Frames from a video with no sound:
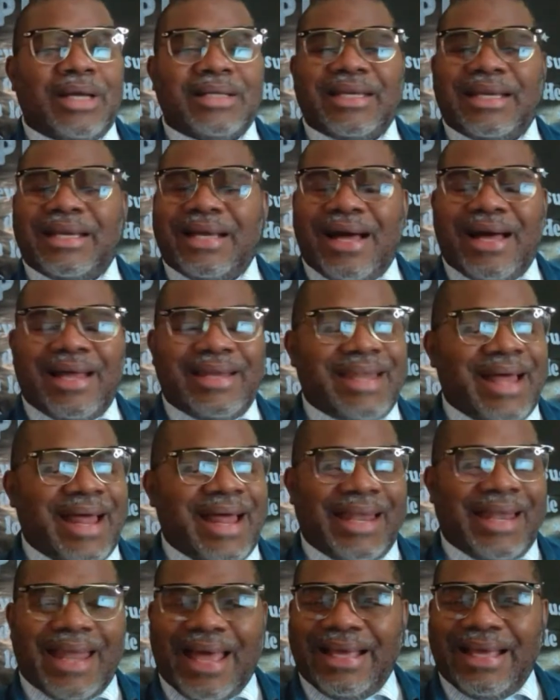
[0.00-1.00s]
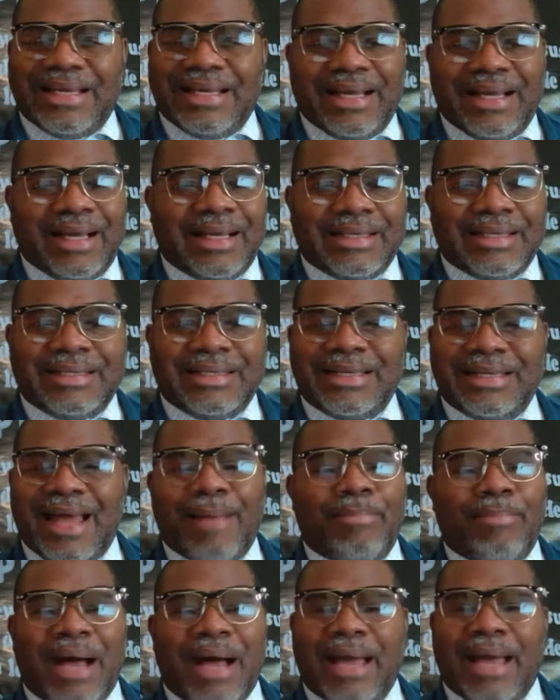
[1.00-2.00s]
I keep trying to God not like
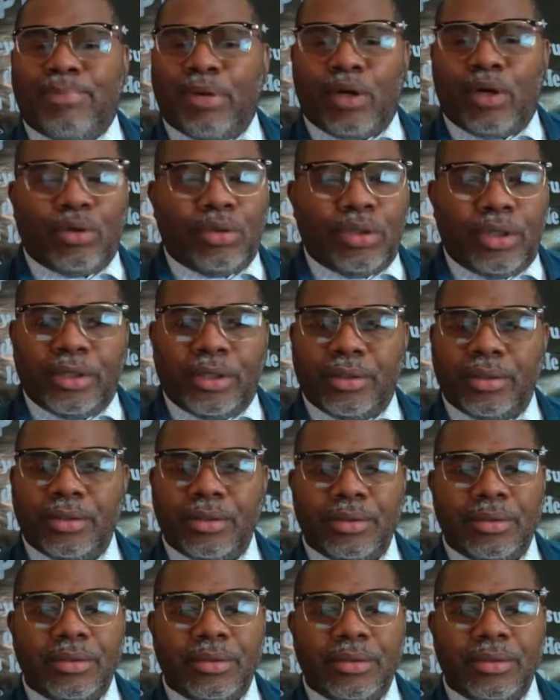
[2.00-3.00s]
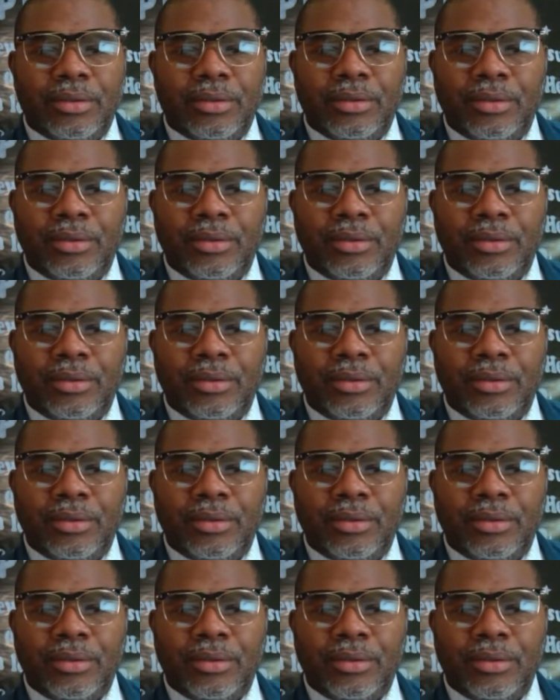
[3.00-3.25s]
us. He's not bipolar.